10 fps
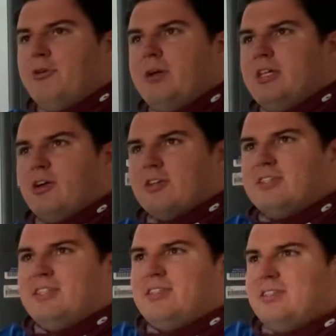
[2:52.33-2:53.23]
and
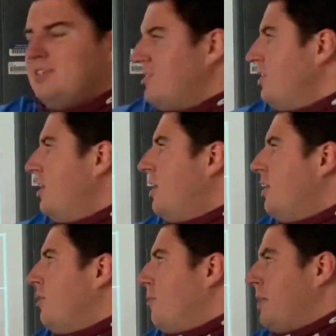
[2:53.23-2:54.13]
Narcissus,
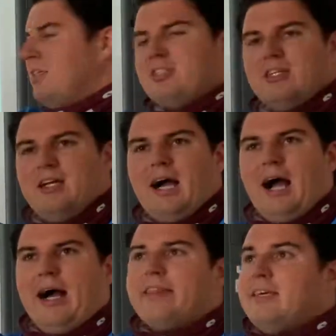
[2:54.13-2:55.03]
which
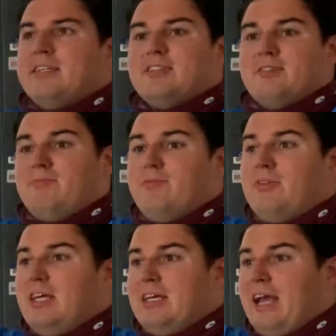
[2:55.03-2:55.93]
I think is an
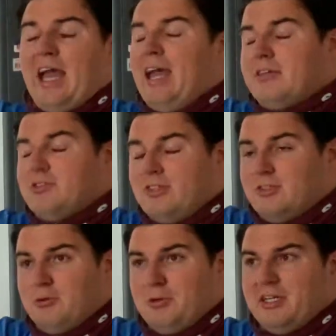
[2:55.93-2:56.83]
excellent
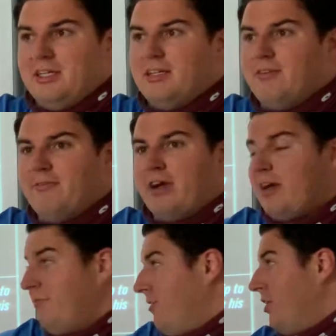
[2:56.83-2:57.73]
story.
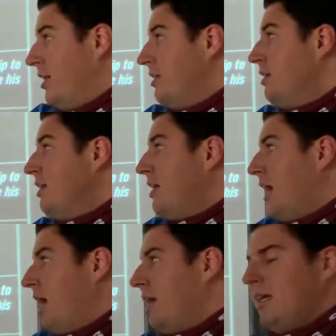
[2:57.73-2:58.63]
Very fun.
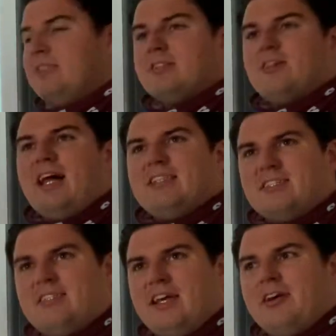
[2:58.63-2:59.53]
It's the classic
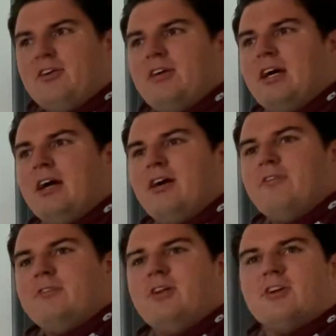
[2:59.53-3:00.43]
tale
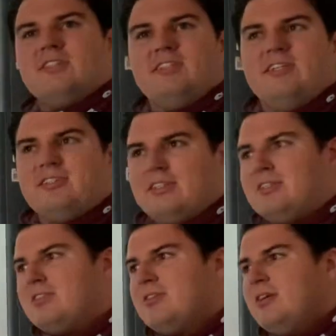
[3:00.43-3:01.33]
of
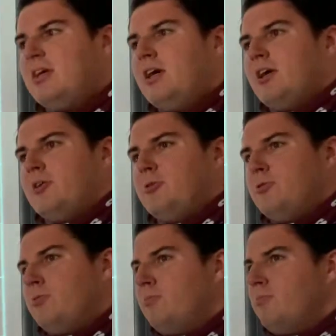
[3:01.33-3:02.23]
Narcissus,
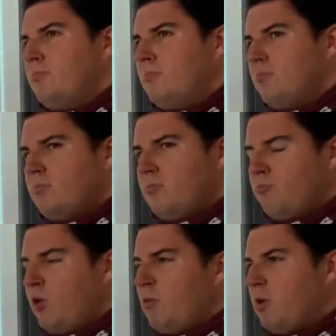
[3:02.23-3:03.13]
who,
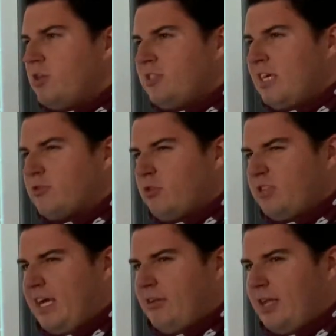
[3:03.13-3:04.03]
what word does that sort of sound